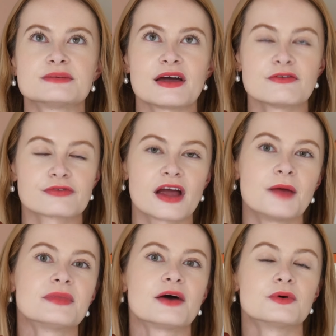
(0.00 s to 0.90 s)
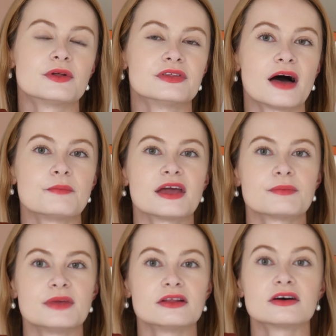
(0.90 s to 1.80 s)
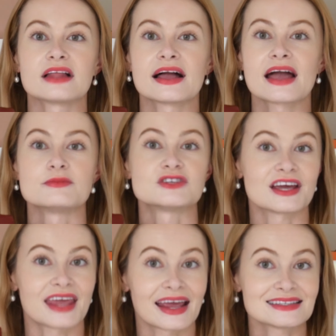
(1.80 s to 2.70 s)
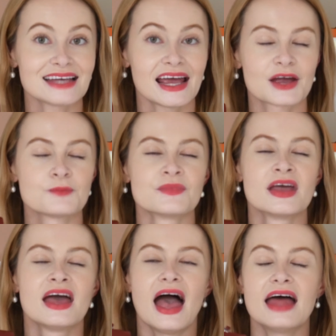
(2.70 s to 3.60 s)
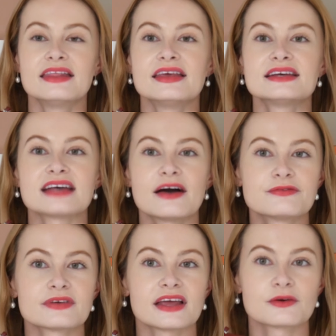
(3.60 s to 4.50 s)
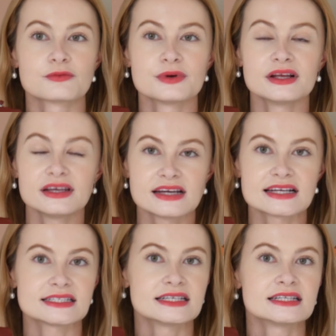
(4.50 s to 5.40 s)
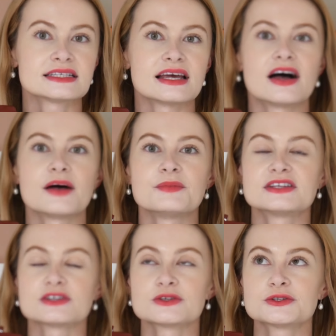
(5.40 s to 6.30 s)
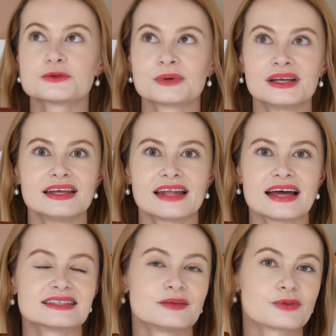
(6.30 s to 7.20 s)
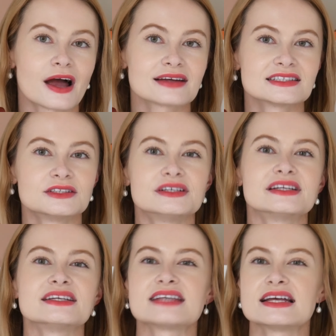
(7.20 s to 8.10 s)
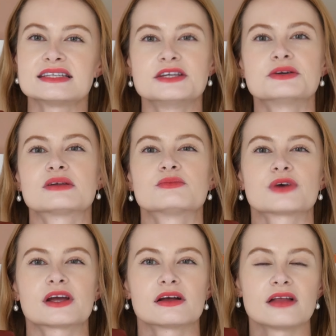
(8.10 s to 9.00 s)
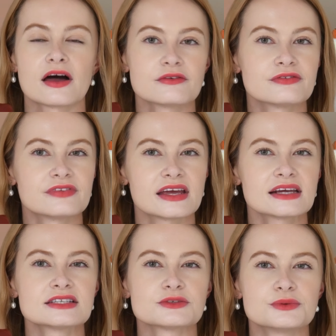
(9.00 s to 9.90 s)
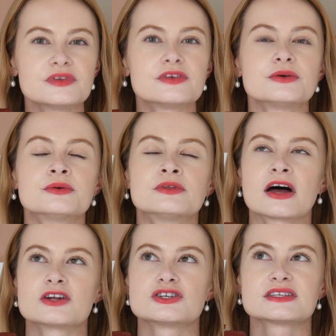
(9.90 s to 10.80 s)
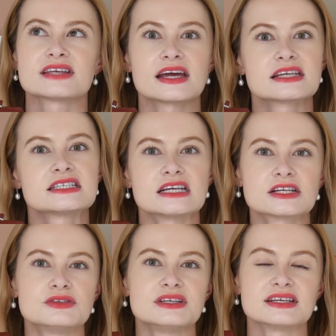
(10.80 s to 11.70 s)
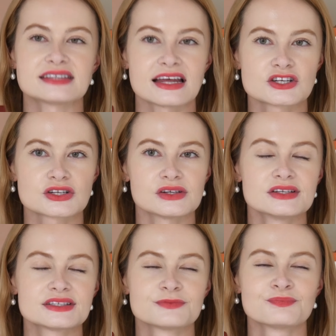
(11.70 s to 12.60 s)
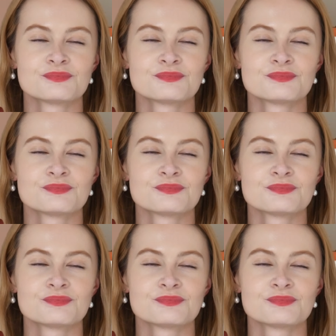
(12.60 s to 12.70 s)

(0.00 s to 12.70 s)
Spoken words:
my frame, that will not make me look like I'm gigantic. And this, I feel like, really doesn't. It's also really nice and practical in the sense that you can bring a lot of things with you, not just like stick to the essentials.